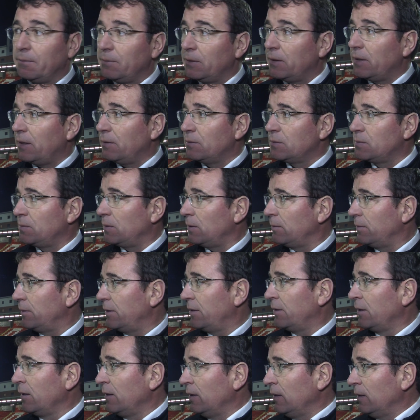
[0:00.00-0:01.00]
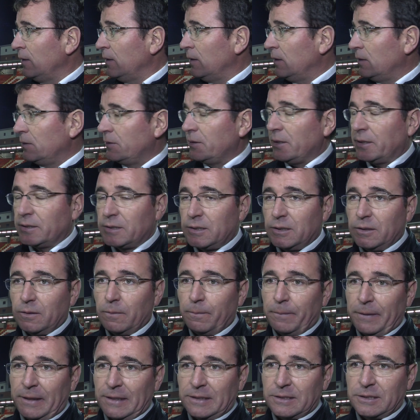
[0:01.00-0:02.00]
but that was probably a nice little
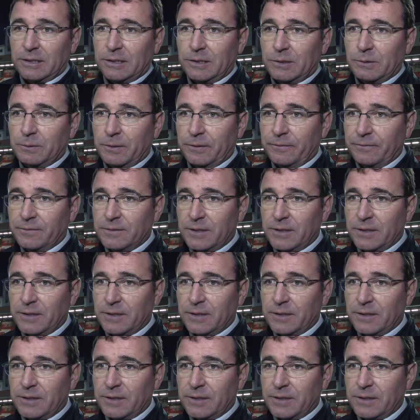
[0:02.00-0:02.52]
passage with